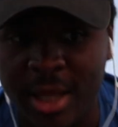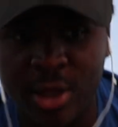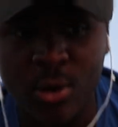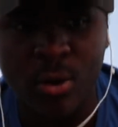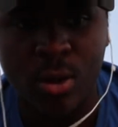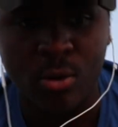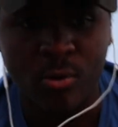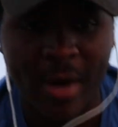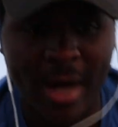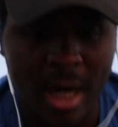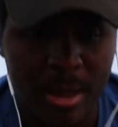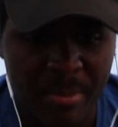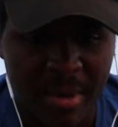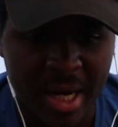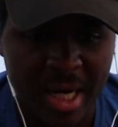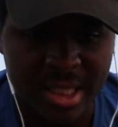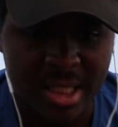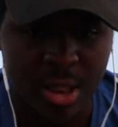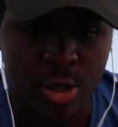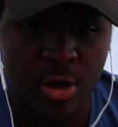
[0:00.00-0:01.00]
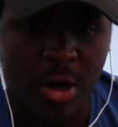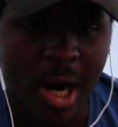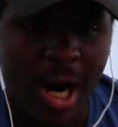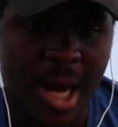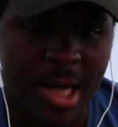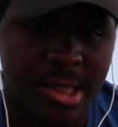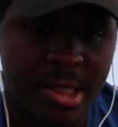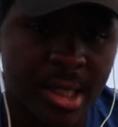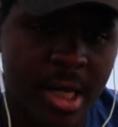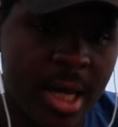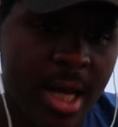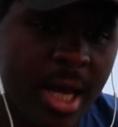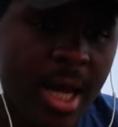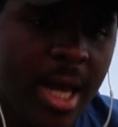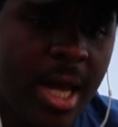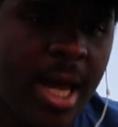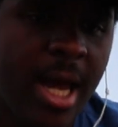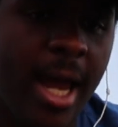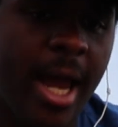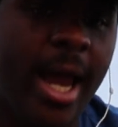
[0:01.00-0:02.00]
I threw it right up against the grass.
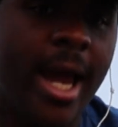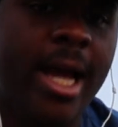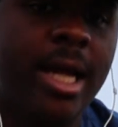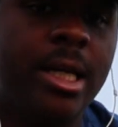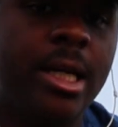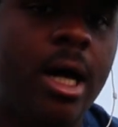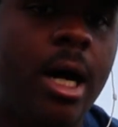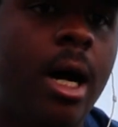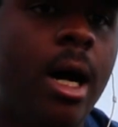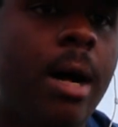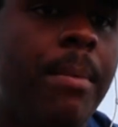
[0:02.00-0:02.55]
And